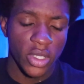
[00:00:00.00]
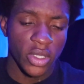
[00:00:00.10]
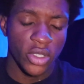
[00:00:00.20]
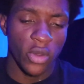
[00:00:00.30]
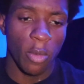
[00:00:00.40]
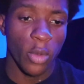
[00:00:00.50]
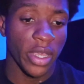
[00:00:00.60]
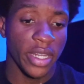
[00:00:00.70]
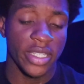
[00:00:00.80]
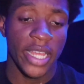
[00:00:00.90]
So I'm
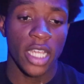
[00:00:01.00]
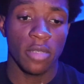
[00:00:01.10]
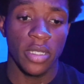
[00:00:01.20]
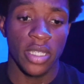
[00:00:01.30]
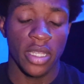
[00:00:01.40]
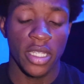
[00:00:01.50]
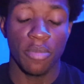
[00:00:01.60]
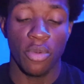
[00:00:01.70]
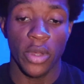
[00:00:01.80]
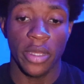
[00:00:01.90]
working at Zaxby's at this
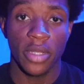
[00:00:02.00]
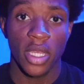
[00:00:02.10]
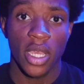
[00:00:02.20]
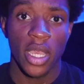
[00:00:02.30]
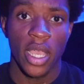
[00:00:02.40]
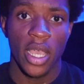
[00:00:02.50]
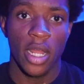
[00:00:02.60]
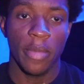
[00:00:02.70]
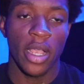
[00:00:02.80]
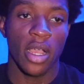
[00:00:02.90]
point, and
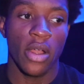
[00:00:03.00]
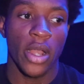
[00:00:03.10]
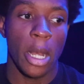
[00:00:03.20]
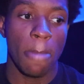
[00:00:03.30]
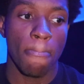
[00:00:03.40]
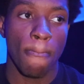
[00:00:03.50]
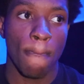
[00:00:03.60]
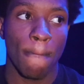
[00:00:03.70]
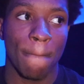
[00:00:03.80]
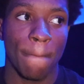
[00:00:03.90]
I'm like, all right.
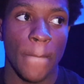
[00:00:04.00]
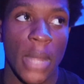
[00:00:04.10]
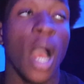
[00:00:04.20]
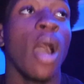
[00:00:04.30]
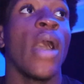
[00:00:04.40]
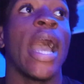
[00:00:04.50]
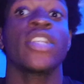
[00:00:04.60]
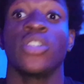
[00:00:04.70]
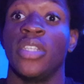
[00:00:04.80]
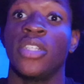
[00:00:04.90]
Oh,
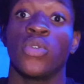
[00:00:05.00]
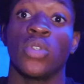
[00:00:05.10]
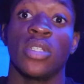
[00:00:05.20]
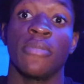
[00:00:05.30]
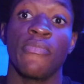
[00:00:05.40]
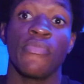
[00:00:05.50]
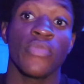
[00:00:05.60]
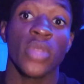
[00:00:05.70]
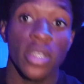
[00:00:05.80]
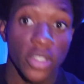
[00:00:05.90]
actually, this was
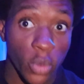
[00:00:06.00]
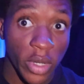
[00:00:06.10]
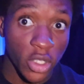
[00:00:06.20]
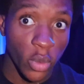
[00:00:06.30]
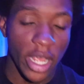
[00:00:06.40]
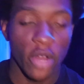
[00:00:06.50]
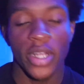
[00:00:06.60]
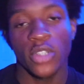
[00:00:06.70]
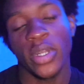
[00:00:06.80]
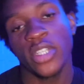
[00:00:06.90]
2020. I
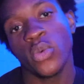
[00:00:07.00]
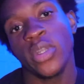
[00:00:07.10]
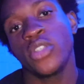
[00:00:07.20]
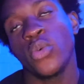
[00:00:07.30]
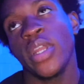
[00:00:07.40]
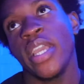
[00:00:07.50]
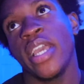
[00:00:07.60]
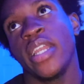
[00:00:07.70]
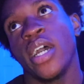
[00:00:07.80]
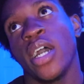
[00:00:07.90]
graduated 2020,
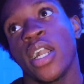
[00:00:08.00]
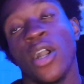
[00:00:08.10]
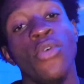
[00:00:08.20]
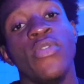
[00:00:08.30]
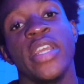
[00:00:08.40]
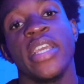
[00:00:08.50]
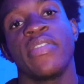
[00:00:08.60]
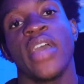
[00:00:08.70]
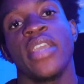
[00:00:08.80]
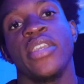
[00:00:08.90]
and COVID hit
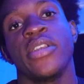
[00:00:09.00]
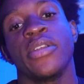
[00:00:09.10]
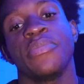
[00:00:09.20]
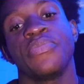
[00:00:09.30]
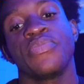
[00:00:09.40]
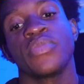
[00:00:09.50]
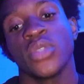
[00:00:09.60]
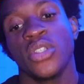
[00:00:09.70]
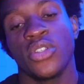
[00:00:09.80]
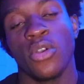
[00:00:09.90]
that year.
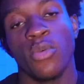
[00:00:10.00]
So